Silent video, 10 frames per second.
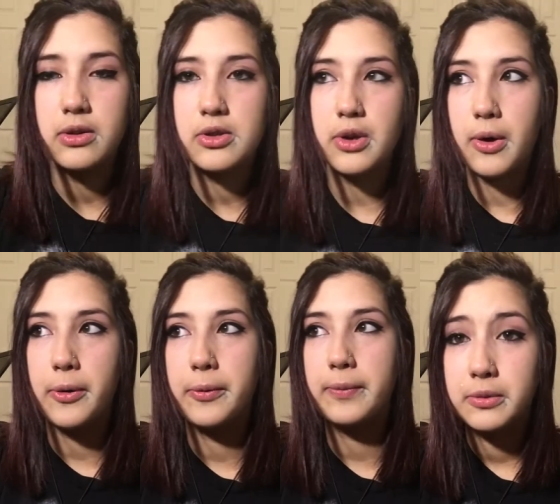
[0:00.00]

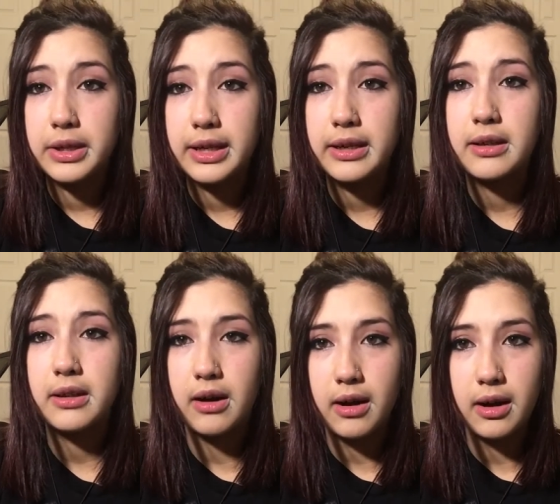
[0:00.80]
So we did a
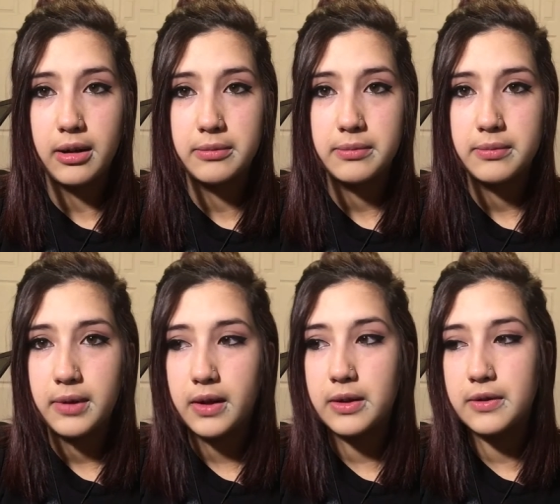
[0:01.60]
lot
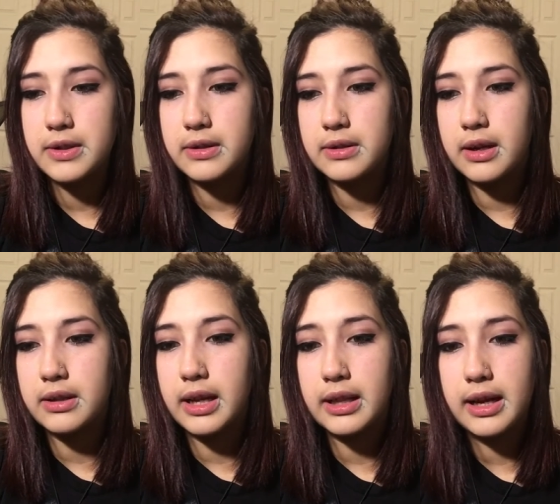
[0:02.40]
on
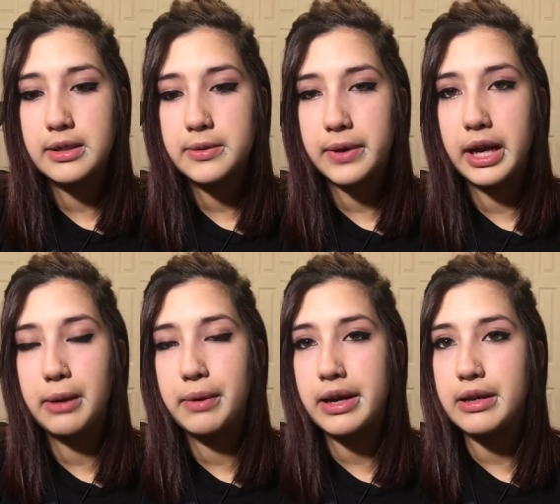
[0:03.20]
that last week
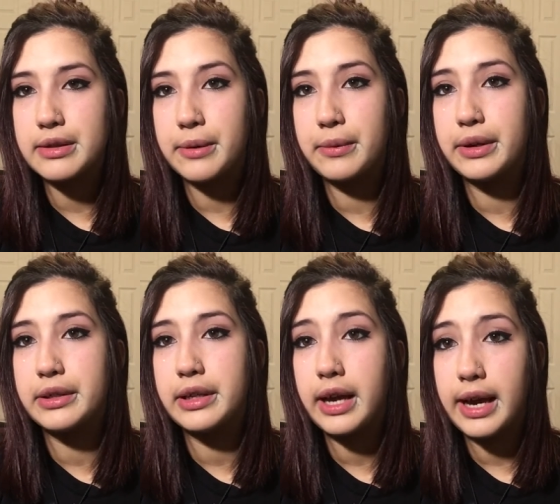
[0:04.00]
because I
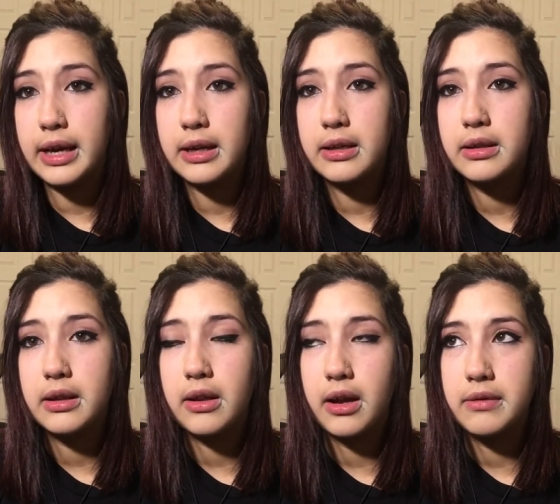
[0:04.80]
wanted to get
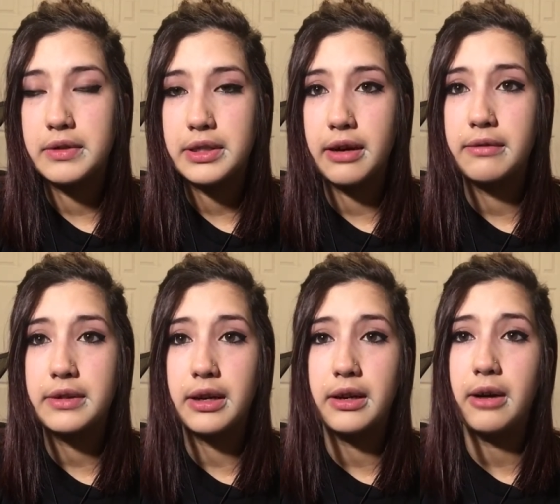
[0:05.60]
a lot of stuff
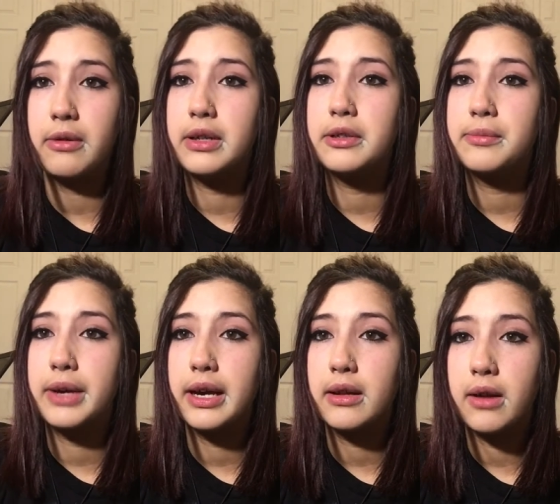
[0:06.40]
done and I wanted to
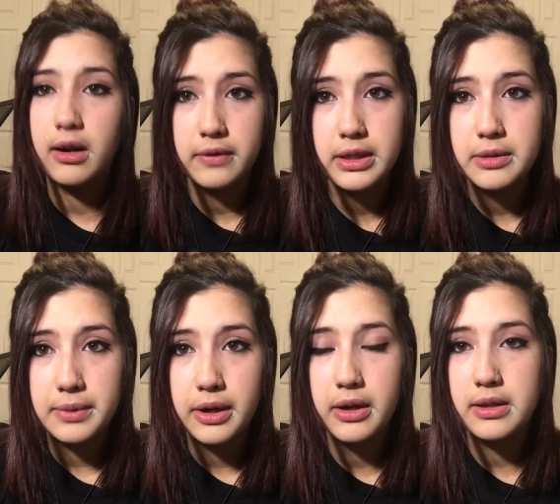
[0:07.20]
make a lot of
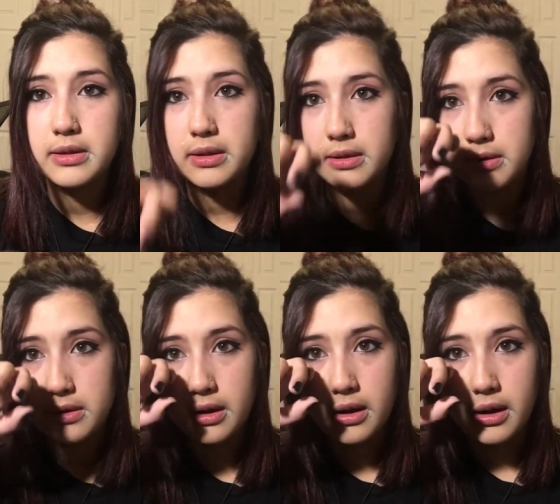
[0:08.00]
experiences
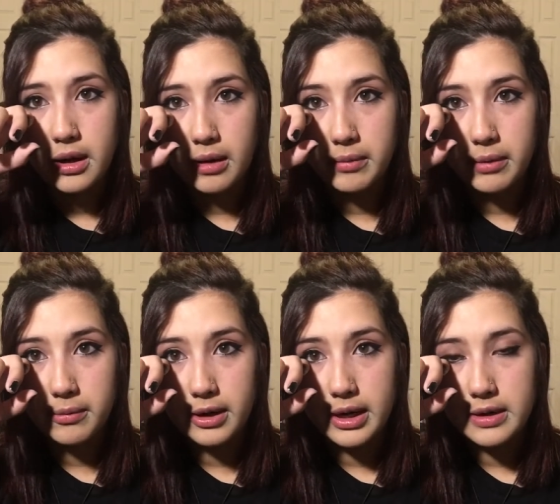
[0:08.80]
and
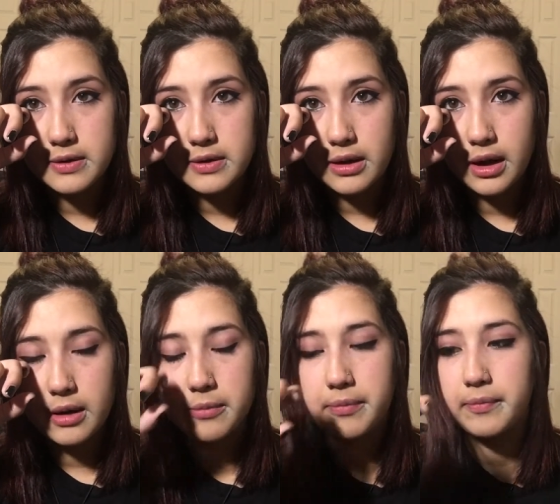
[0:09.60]
memories,
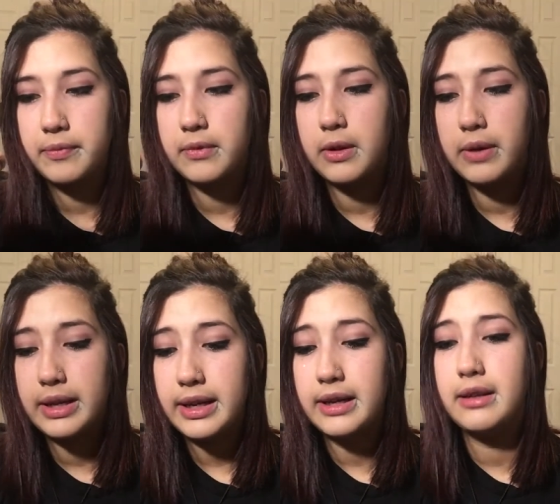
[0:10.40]
and we
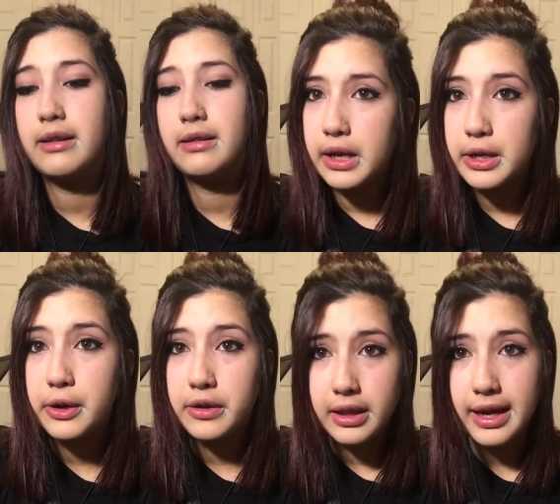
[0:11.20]
did. You
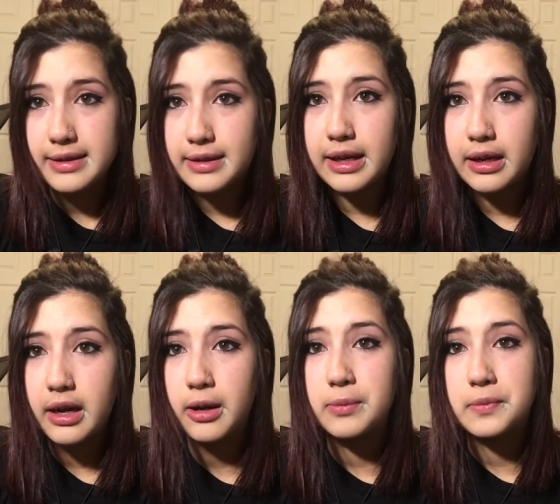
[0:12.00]
know, the last day
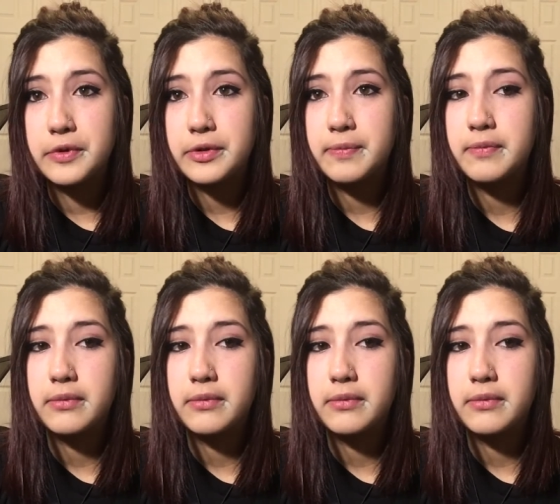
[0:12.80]
comes